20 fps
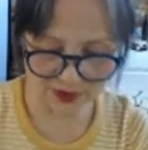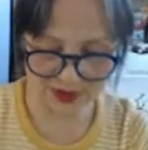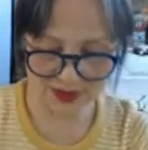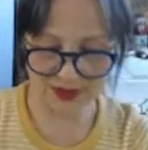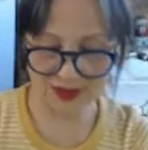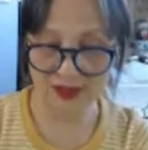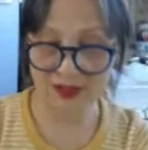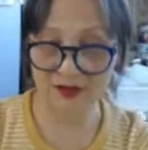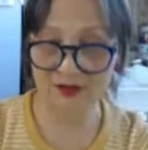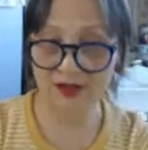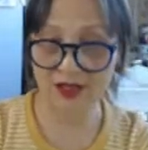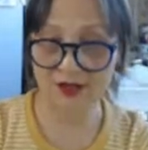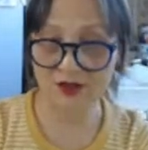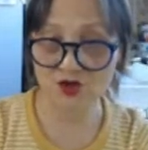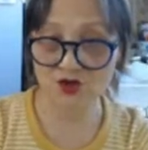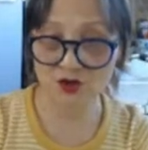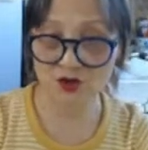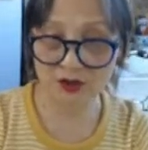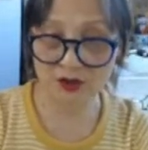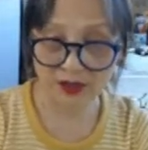the
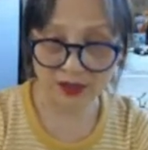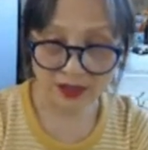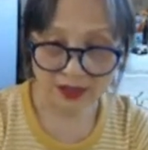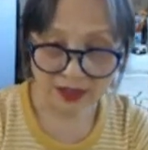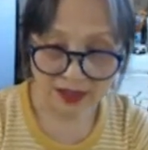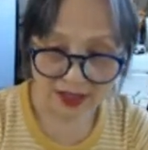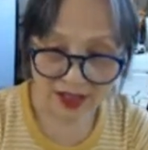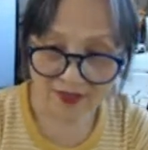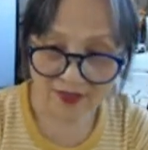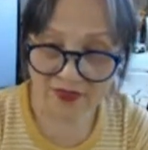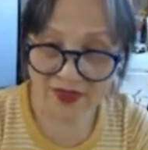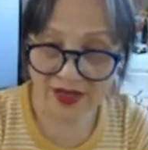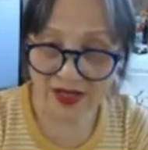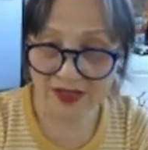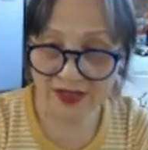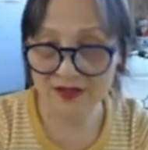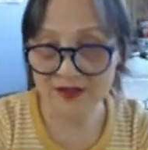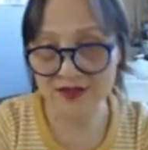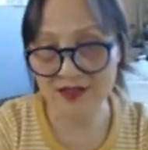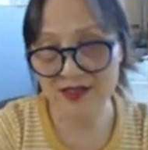connection. And
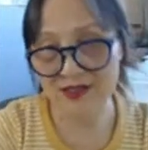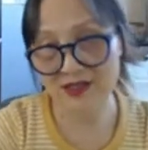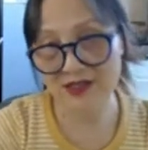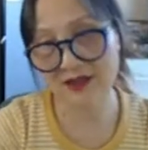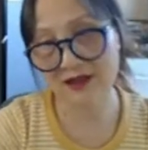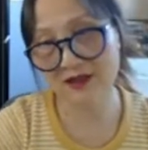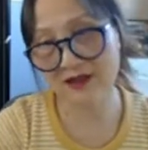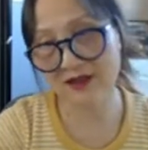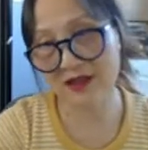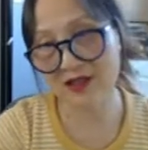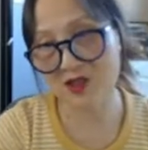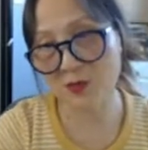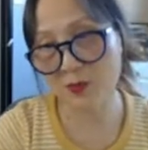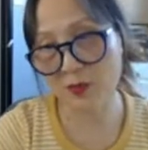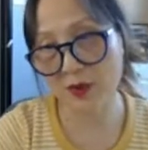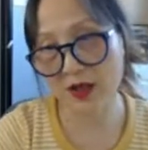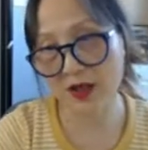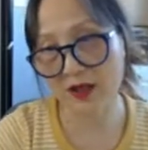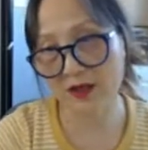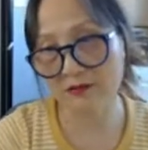then see this
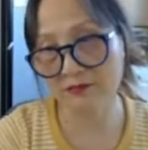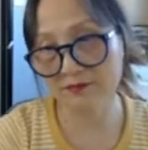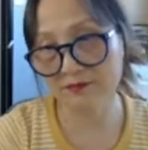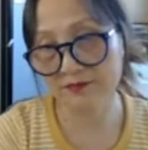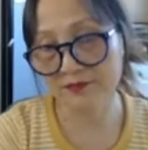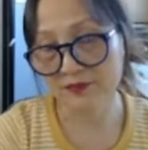bottom